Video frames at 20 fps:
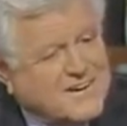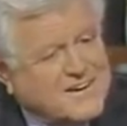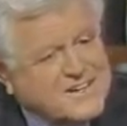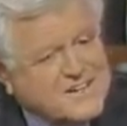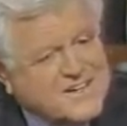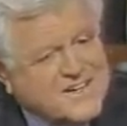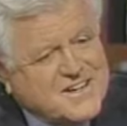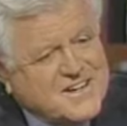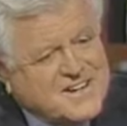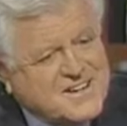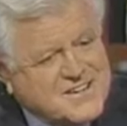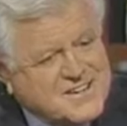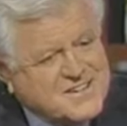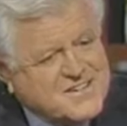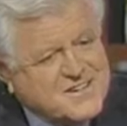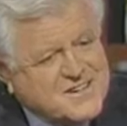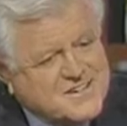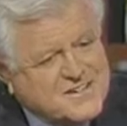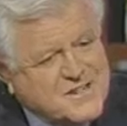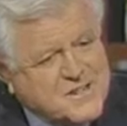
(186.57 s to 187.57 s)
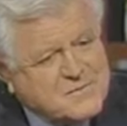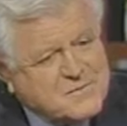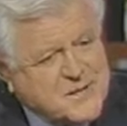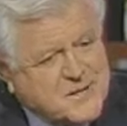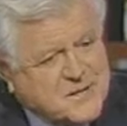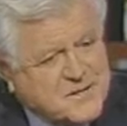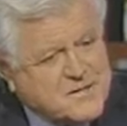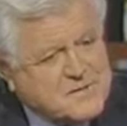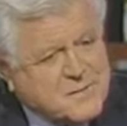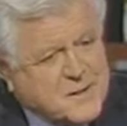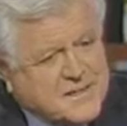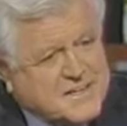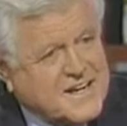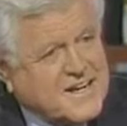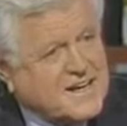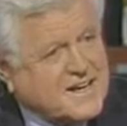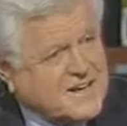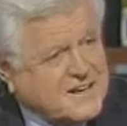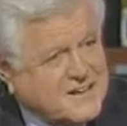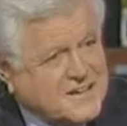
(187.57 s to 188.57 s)
She has just been a
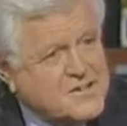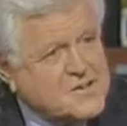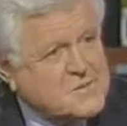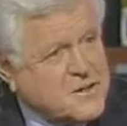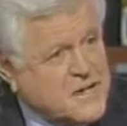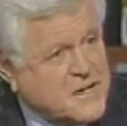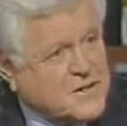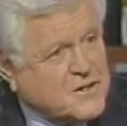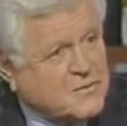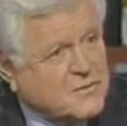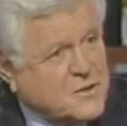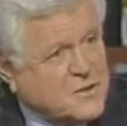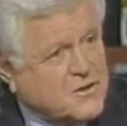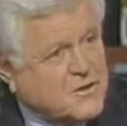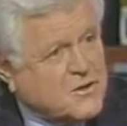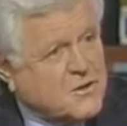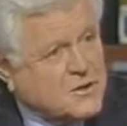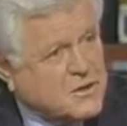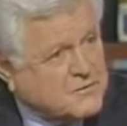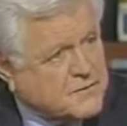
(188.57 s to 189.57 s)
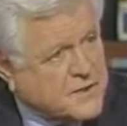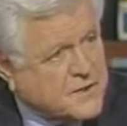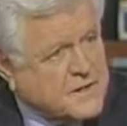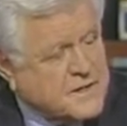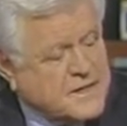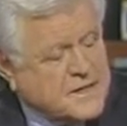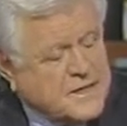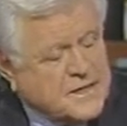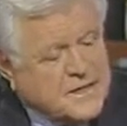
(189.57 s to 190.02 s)
spectacular speaker with all of the